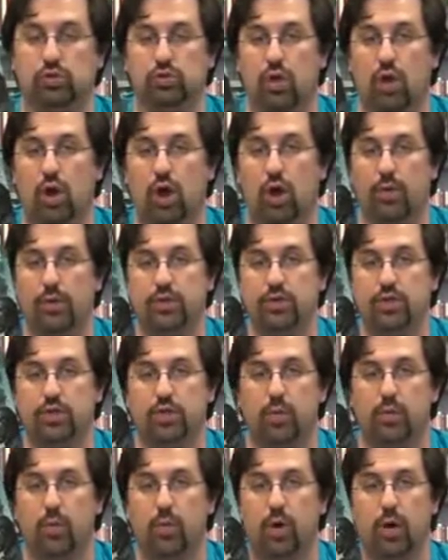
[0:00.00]
Harbinger
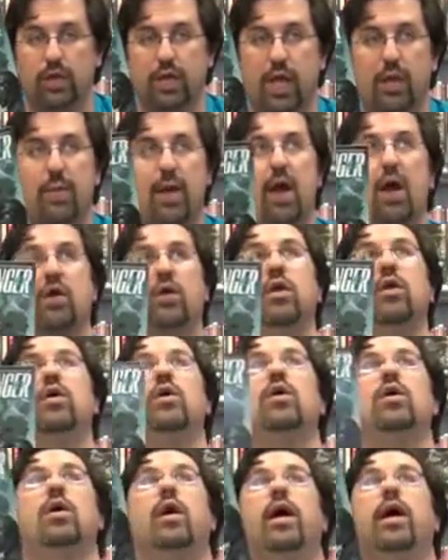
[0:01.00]
#1 came out,
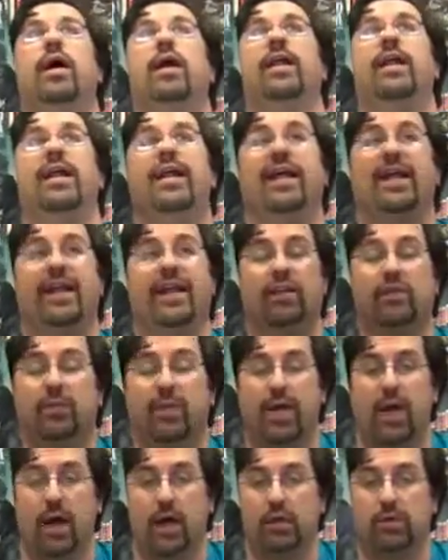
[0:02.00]
and it is
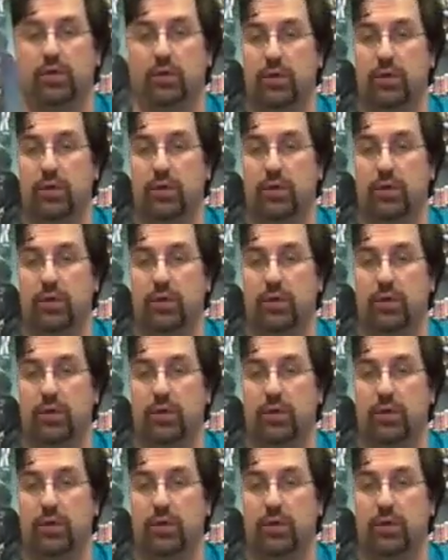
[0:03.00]
beyond so